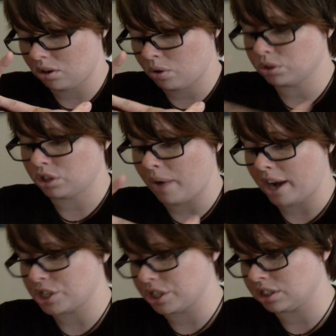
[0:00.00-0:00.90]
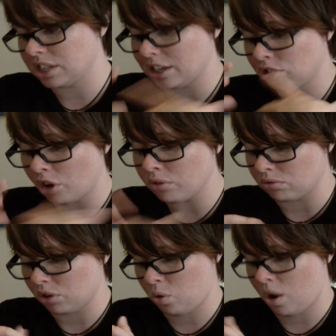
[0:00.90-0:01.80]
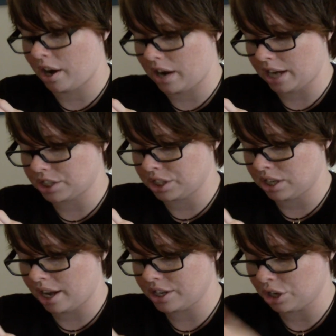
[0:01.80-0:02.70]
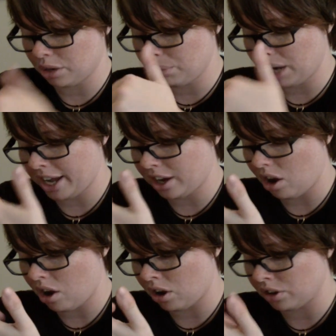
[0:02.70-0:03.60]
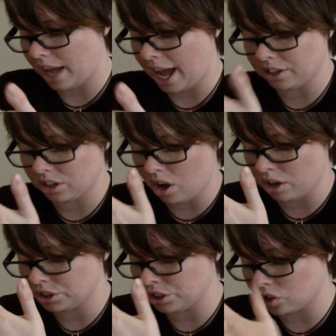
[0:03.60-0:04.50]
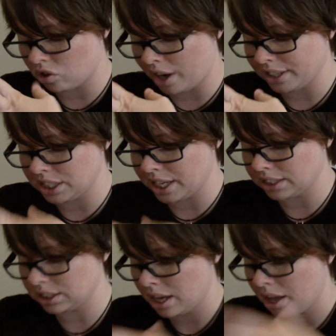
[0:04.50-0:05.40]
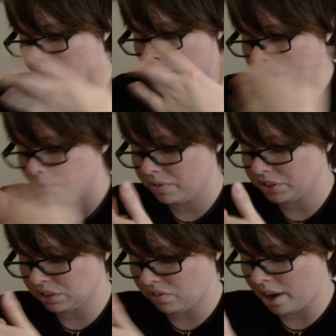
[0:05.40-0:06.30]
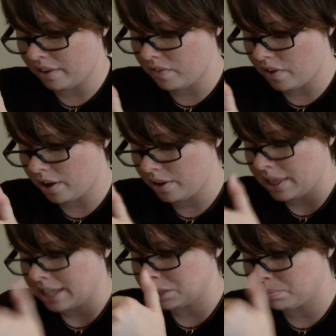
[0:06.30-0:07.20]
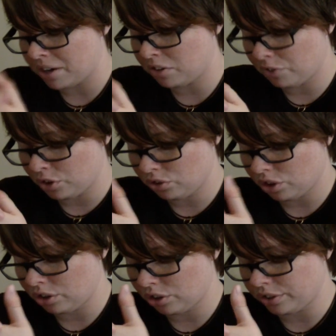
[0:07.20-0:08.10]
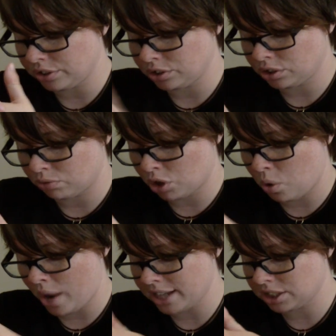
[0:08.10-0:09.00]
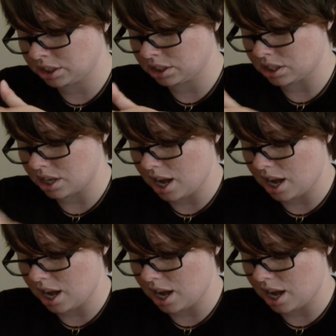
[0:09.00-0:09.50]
Also actions that don't require an action dice, you can play a card, add a card to the crisis, move a survivor, spend food tokens, request,